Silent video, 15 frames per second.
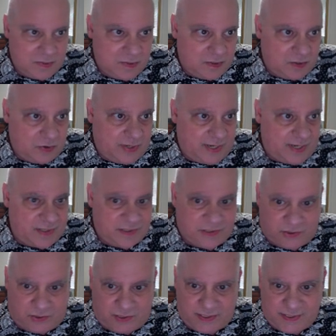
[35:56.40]
Okay, so
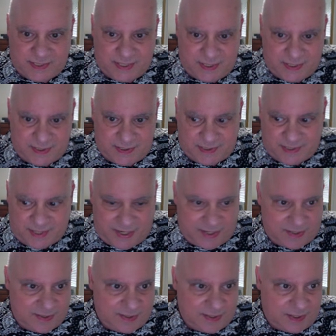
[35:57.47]
let's get into that
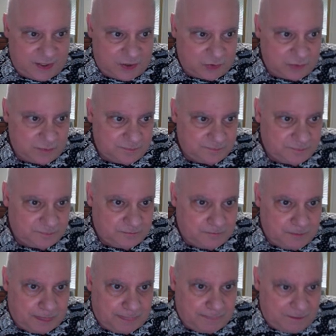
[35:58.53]
now.
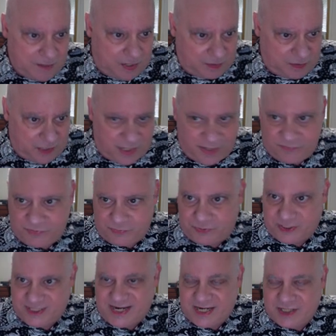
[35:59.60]
A lot of the
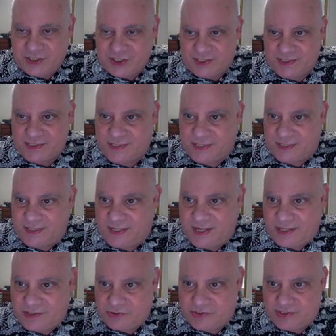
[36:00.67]
protections that
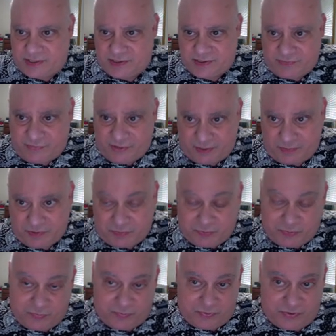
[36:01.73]
cancer cells develop
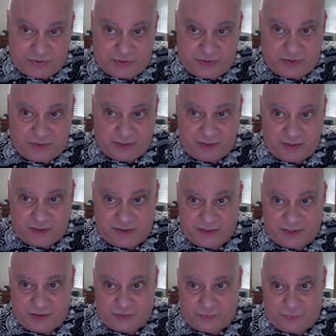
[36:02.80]

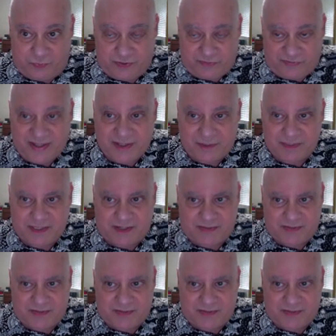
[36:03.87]
to defend themselves